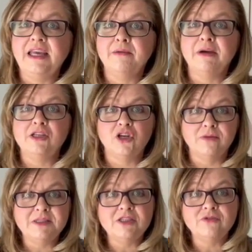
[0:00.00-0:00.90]
in my
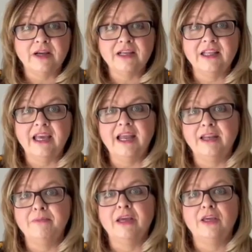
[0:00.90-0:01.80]
jobs indirectly and
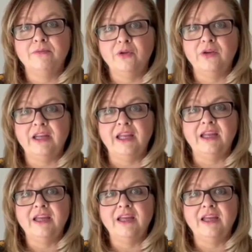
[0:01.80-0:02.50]
in my community.